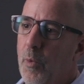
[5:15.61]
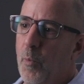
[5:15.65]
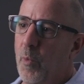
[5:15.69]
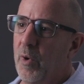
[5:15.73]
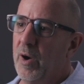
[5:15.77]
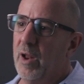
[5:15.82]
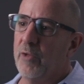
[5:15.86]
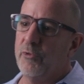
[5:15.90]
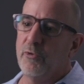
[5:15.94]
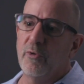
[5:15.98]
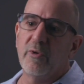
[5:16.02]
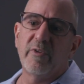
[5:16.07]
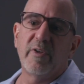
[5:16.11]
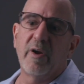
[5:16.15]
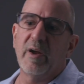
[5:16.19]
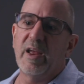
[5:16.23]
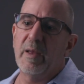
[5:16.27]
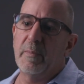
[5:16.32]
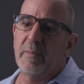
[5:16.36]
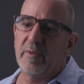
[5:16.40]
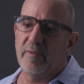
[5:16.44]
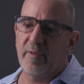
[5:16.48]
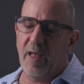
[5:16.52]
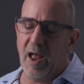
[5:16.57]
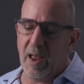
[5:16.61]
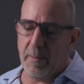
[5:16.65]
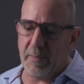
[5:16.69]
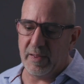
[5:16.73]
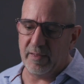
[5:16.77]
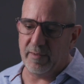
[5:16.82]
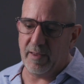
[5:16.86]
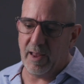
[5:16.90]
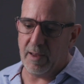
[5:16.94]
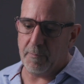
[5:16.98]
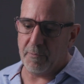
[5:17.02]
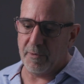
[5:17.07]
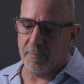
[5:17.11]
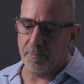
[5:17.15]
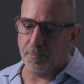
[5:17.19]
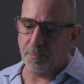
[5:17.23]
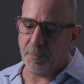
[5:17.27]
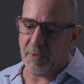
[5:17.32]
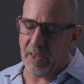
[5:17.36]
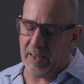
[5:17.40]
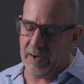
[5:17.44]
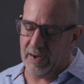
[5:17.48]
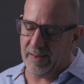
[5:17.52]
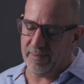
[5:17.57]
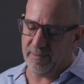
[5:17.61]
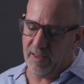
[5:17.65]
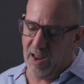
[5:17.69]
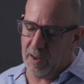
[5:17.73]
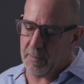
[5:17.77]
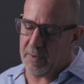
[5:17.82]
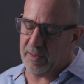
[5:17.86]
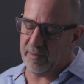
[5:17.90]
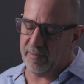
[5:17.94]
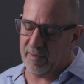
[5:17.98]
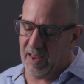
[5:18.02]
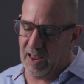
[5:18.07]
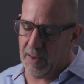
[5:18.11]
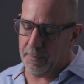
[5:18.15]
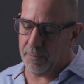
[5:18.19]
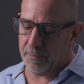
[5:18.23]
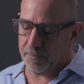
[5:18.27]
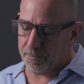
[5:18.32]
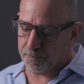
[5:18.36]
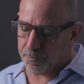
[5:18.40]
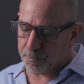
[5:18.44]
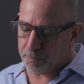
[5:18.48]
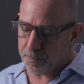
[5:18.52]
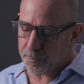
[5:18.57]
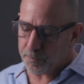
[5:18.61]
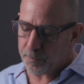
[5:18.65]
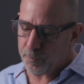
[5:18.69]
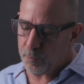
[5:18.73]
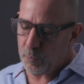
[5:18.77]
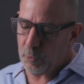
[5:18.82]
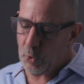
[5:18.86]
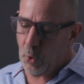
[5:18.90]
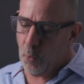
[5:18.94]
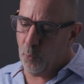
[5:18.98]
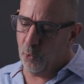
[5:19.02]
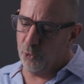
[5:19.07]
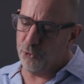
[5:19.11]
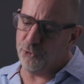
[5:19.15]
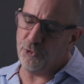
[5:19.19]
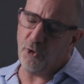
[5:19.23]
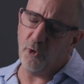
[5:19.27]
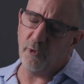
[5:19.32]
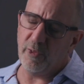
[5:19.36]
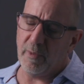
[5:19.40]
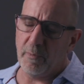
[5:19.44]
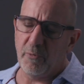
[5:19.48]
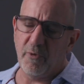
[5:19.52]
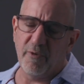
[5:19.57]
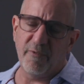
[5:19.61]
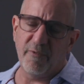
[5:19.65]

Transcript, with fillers: What I'll do is I'll give them a timing tape. And a timing tape will show them